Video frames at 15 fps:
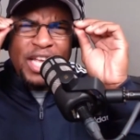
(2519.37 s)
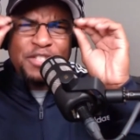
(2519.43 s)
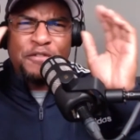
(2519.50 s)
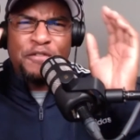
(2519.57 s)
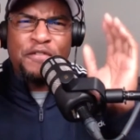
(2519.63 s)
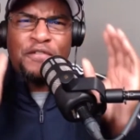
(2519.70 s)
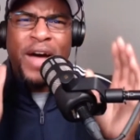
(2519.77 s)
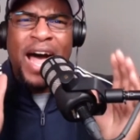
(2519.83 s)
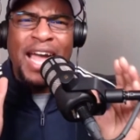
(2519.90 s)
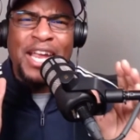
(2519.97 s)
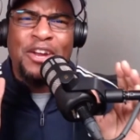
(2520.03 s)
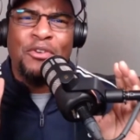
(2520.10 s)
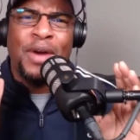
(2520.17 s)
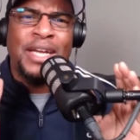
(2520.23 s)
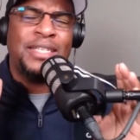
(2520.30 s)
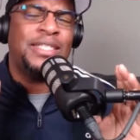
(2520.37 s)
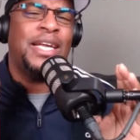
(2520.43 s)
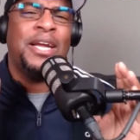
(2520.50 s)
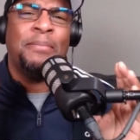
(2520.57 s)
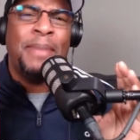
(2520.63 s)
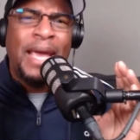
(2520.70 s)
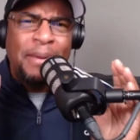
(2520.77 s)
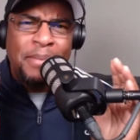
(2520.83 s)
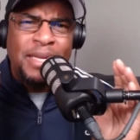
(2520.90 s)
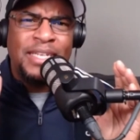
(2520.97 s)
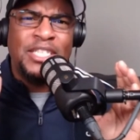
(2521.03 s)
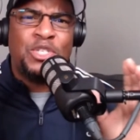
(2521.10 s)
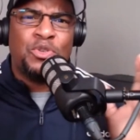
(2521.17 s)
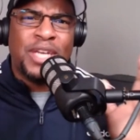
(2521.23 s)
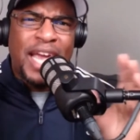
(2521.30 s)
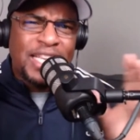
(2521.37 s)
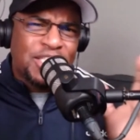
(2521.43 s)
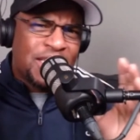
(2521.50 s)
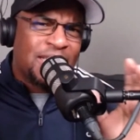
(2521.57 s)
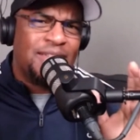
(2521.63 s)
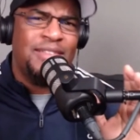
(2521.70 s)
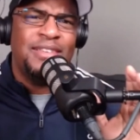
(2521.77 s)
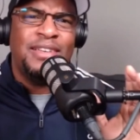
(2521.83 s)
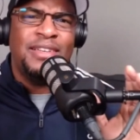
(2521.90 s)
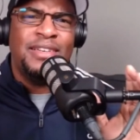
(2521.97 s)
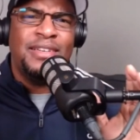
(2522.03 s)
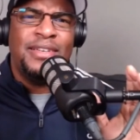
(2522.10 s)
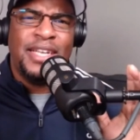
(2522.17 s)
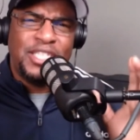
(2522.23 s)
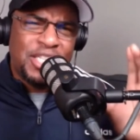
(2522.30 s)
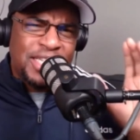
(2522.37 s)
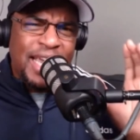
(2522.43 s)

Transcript: that's fire right there, baby. Did you catch it? Did you